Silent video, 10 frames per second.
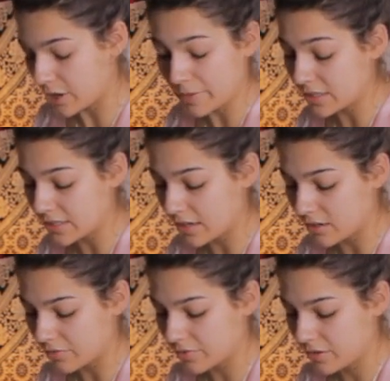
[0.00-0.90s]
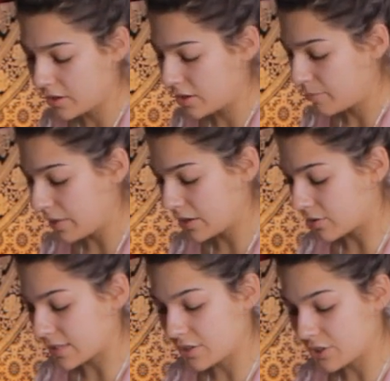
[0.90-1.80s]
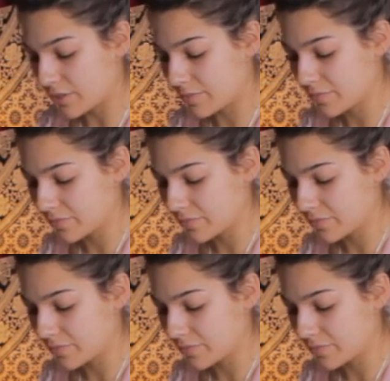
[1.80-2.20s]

I mean, the Ten of Pentacles energy.